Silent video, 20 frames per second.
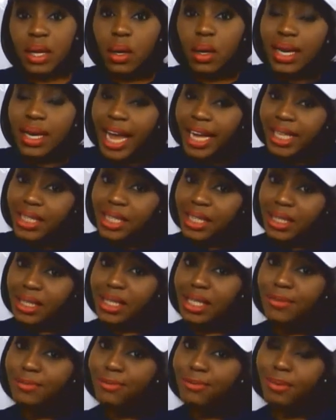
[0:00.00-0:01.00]
They like to
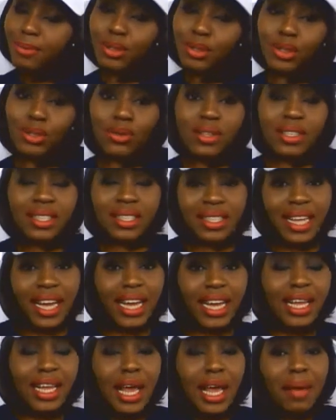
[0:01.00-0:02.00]
see it from the other
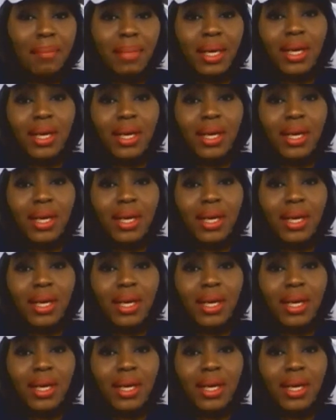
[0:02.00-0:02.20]
side